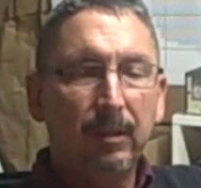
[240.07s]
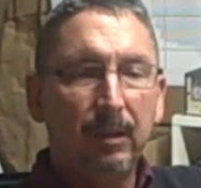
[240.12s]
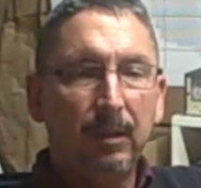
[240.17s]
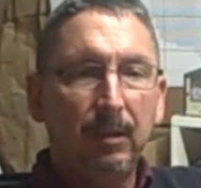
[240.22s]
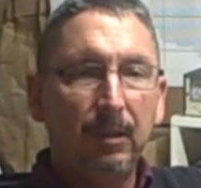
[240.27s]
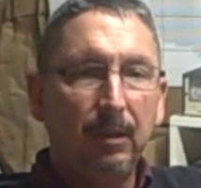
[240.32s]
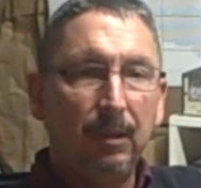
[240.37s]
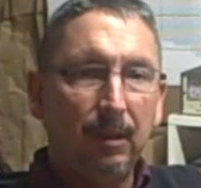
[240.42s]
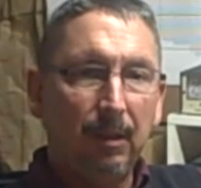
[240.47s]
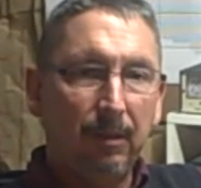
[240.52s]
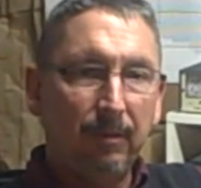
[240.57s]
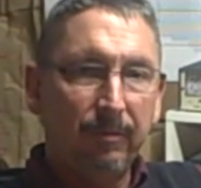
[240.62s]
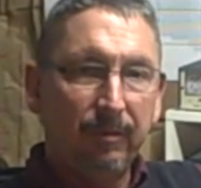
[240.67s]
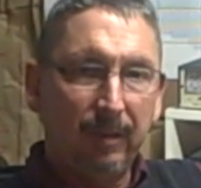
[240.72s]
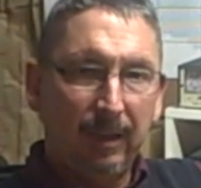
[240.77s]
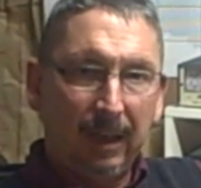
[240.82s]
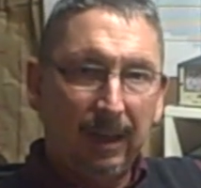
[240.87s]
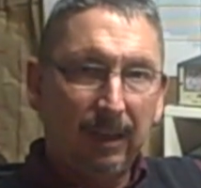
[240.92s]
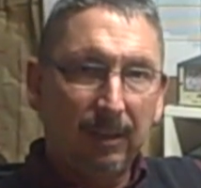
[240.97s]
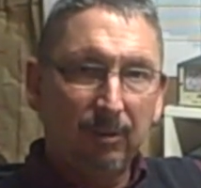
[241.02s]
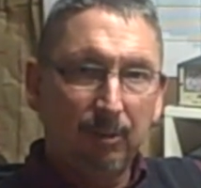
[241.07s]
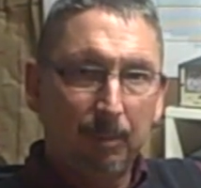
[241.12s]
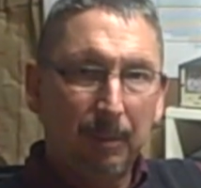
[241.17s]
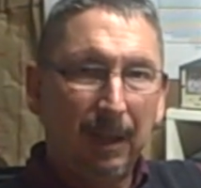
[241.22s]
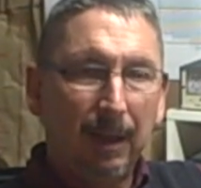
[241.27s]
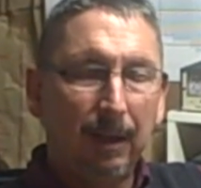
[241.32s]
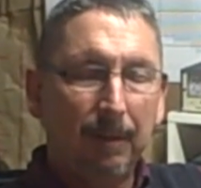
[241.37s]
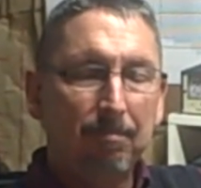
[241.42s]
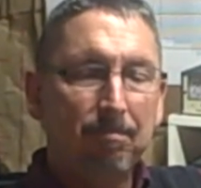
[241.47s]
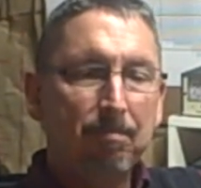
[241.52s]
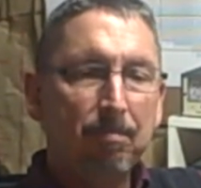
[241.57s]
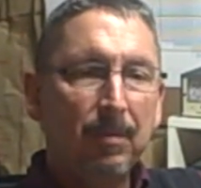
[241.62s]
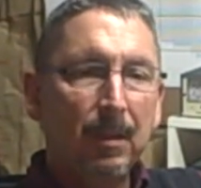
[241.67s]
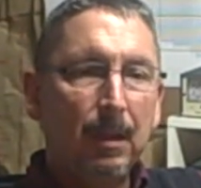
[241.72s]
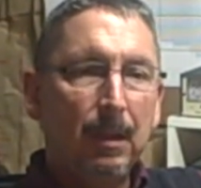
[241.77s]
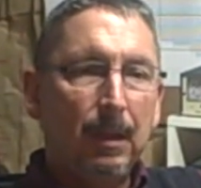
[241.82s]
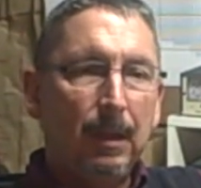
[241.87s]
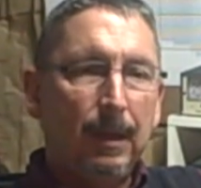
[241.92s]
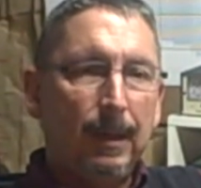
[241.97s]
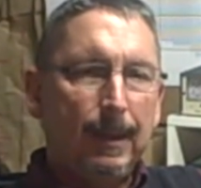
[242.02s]
the phonetic spelling.
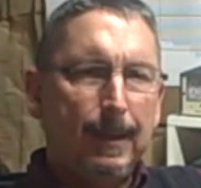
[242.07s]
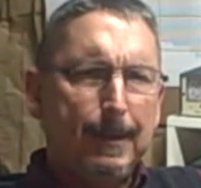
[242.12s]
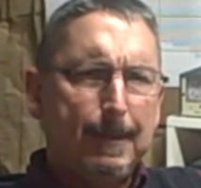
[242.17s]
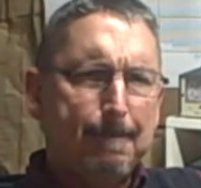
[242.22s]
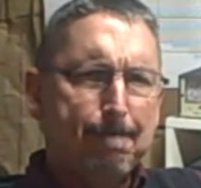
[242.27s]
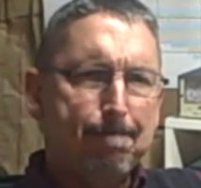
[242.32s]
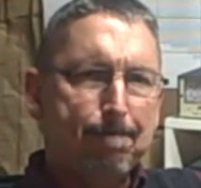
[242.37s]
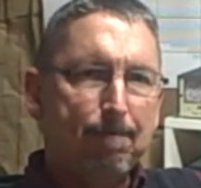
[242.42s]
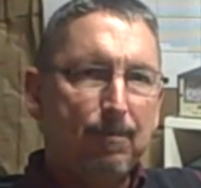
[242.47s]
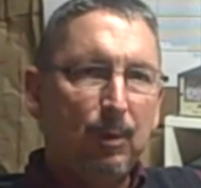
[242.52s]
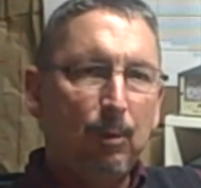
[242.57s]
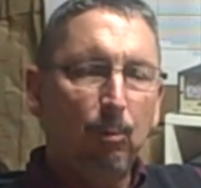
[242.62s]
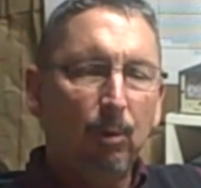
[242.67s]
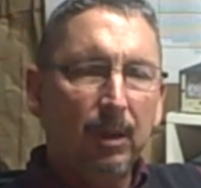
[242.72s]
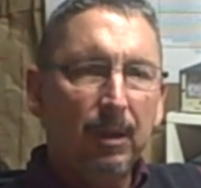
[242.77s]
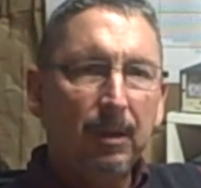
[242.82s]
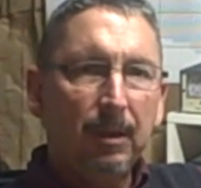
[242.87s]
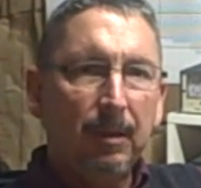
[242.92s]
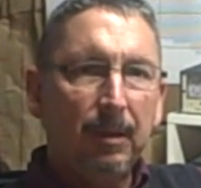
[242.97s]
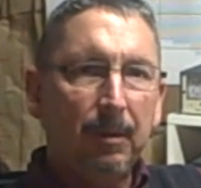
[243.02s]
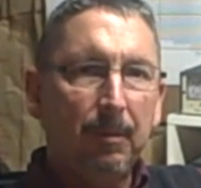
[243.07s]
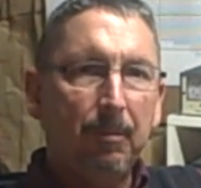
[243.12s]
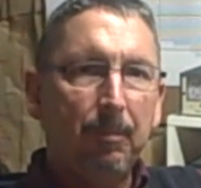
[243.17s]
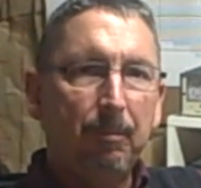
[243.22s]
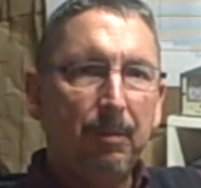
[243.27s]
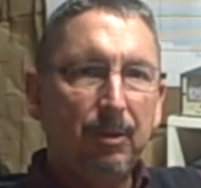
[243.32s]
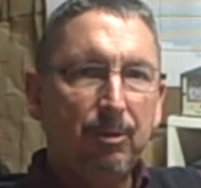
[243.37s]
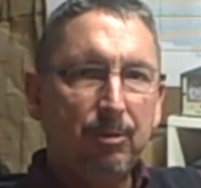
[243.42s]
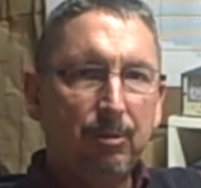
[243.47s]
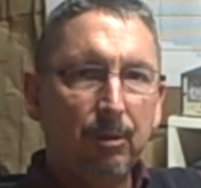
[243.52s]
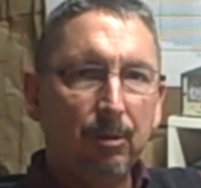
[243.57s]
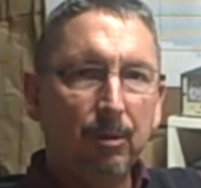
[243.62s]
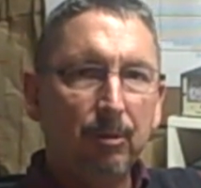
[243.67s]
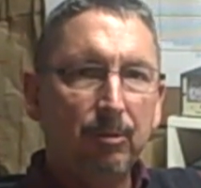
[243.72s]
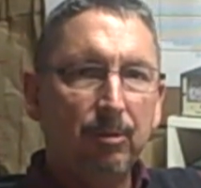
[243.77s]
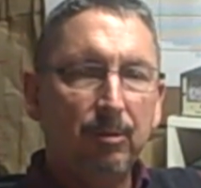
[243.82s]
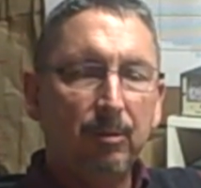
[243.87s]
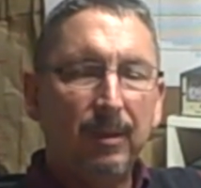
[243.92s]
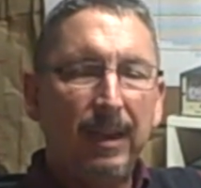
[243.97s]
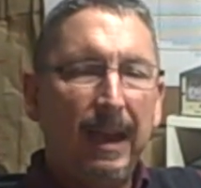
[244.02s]
You want to be sure
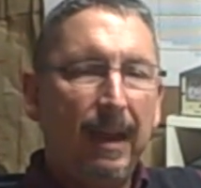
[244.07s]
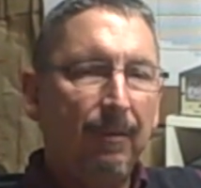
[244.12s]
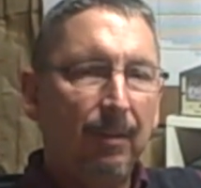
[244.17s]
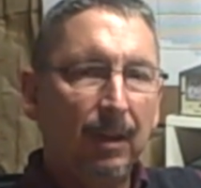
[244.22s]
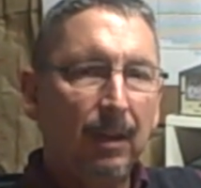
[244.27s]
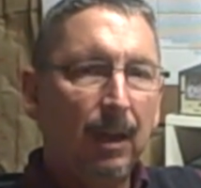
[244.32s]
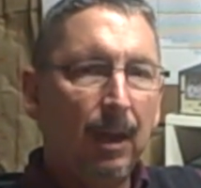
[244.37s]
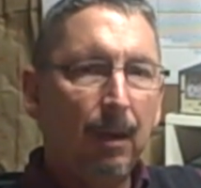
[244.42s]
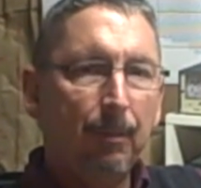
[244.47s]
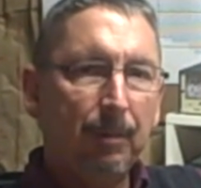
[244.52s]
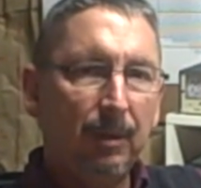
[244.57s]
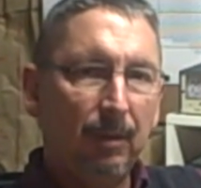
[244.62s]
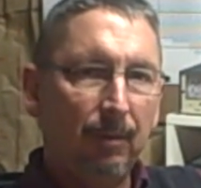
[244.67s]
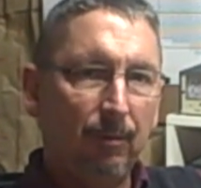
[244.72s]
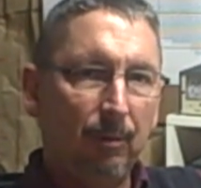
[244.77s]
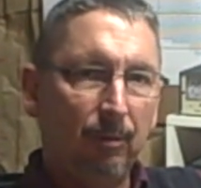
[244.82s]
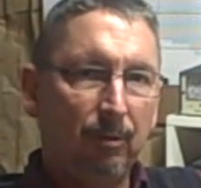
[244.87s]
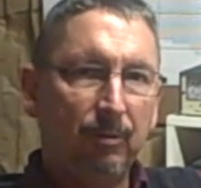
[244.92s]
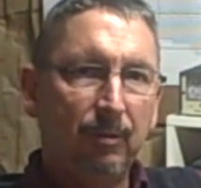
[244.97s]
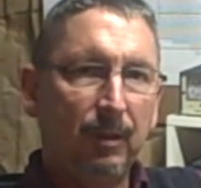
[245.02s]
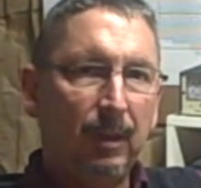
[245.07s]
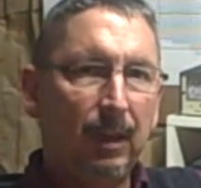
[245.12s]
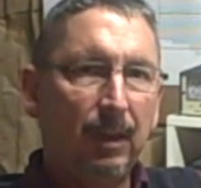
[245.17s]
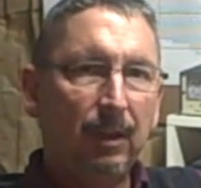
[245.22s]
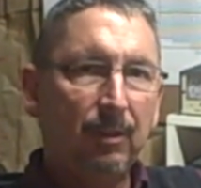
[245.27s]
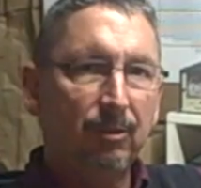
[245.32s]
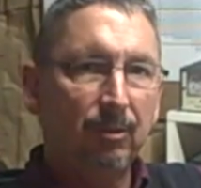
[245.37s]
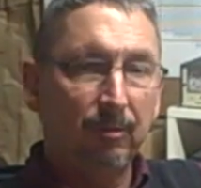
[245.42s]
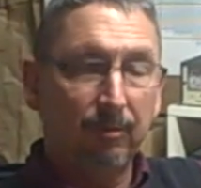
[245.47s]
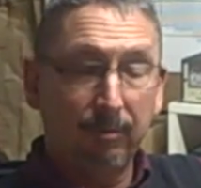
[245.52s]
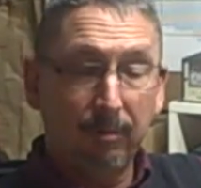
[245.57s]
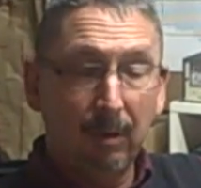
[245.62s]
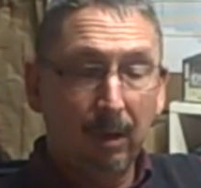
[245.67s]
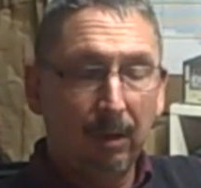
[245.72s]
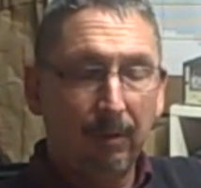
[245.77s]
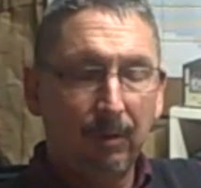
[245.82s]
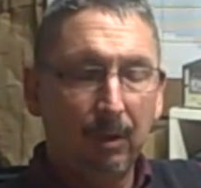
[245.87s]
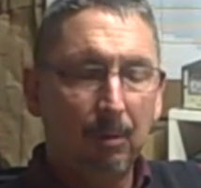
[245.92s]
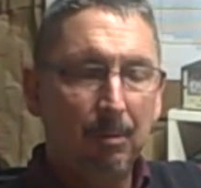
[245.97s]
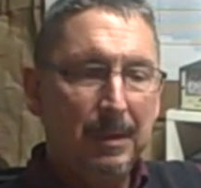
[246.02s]
to have a copy of those phonetics in front
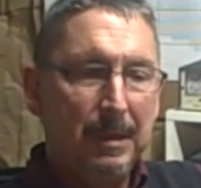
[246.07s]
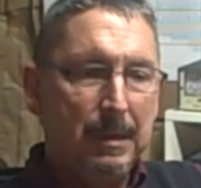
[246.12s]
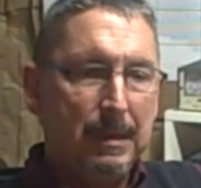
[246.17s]
of you.